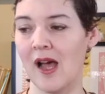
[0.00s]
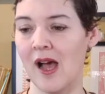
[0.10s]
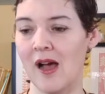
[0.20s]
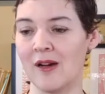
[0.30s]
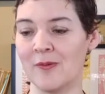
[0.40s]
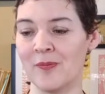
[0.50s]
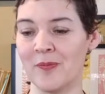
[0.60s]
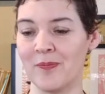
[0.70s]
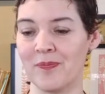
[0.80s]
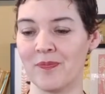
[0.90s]

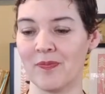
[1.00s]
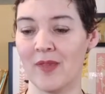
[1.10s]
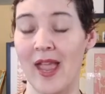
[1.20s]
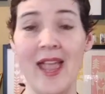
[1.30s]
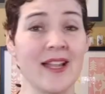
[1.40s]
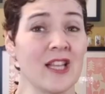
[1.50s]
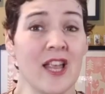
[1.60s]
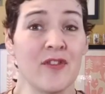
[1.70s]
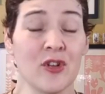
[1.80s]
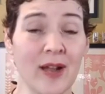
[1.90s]
And
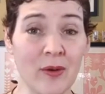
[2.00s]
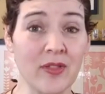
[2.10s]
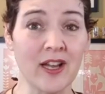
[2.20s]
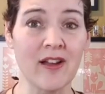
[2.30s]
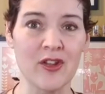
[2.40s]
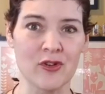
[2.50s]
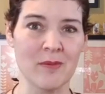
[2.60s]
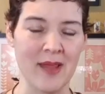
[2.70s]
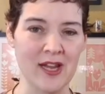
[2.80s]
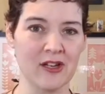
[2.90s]
if you're out there and you're
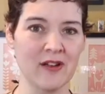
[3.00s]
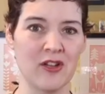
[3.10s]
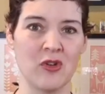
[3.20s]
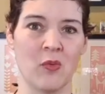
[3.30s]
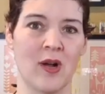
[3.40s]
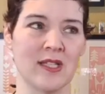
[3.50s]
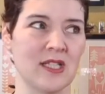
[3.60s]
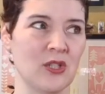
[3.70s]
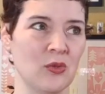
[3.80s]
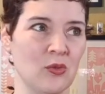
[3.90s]
a maker and you want
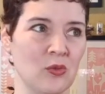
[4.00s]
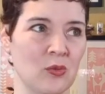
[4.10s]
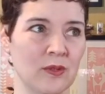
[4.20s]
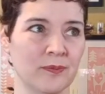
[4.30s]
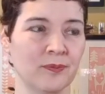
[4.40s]
to